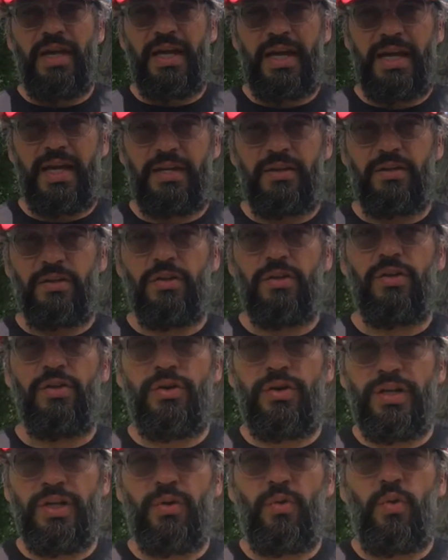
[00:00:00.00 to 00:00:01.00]
and
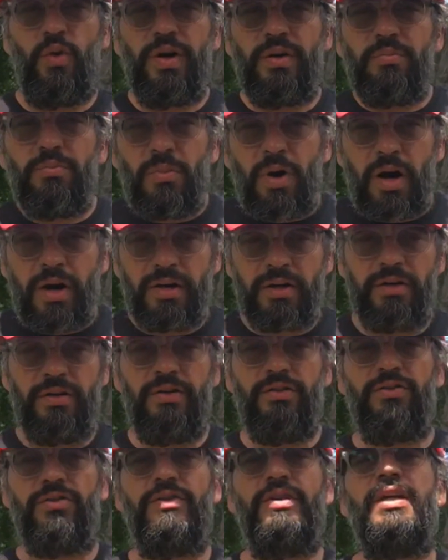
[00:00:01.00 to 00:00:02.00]
learning what
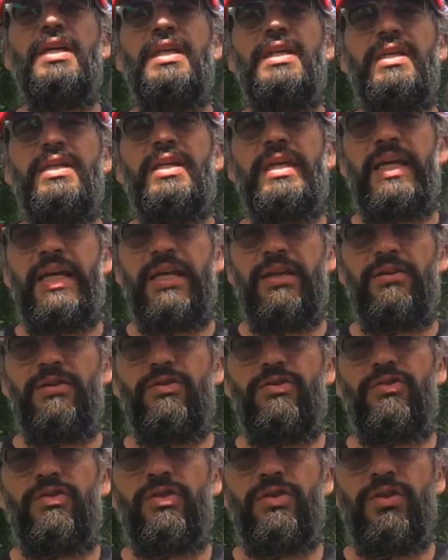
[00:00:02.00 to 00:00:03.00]
markers or
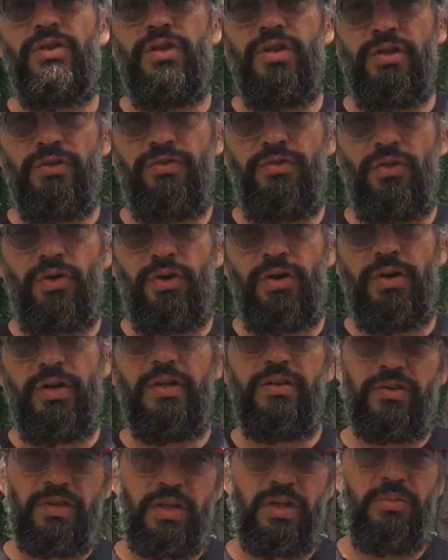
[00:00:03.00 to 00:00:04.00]
indicators to look for
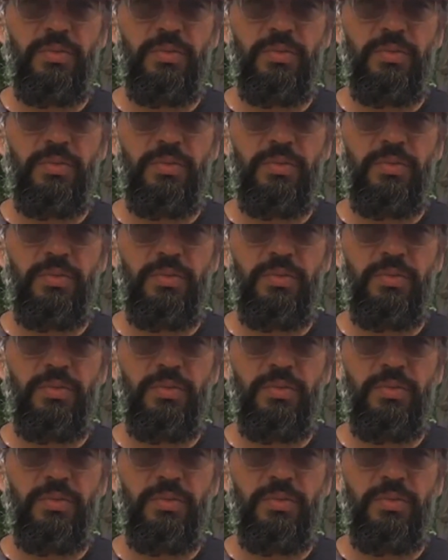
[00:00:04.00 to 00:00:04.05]
is going to